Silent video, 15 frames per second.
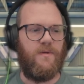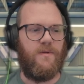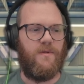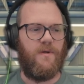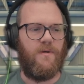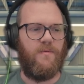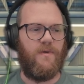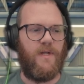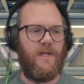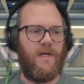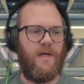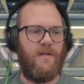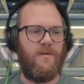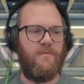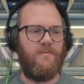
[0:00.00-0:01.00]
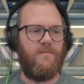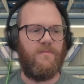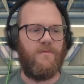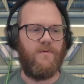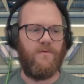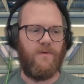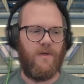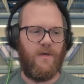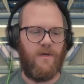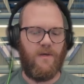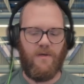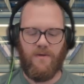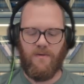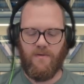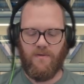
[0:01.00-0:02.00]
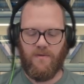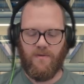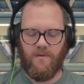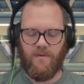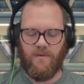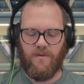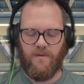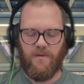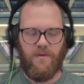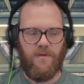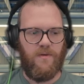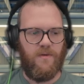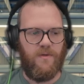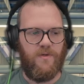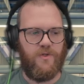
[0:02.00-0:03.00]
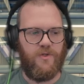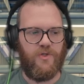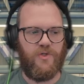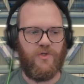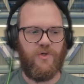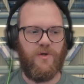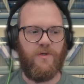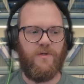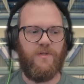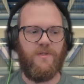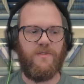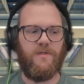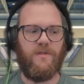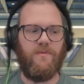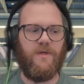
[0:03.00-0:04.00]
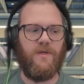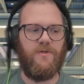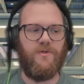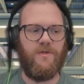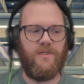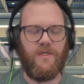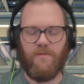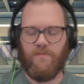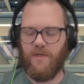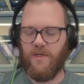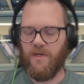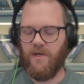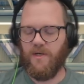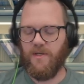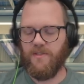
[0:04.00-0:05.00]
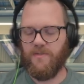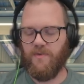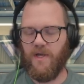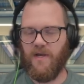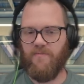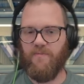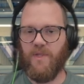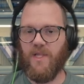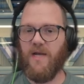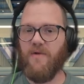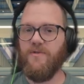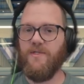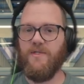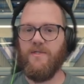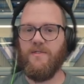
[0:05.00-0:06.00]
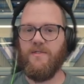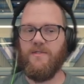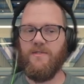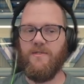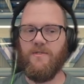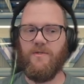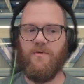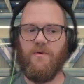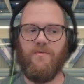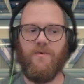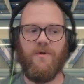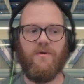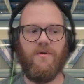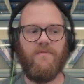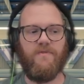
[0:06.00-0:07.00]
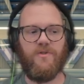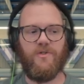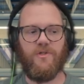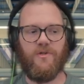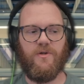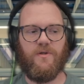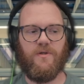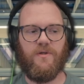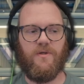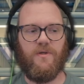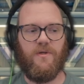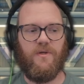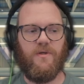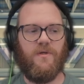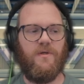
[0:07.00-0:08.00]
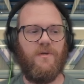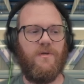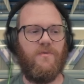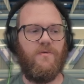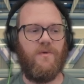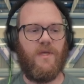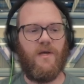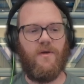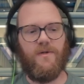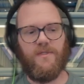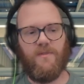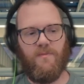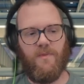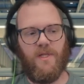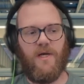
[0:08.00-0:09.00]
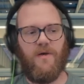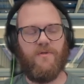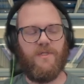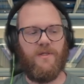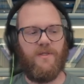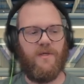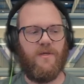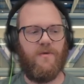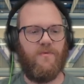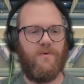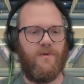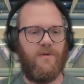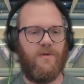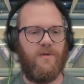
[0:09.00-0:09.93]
A red hat. Okay. Shirt. This is going to be interesting because we have blouses, so I wonder if a shirt would count as a blouse. I think it would.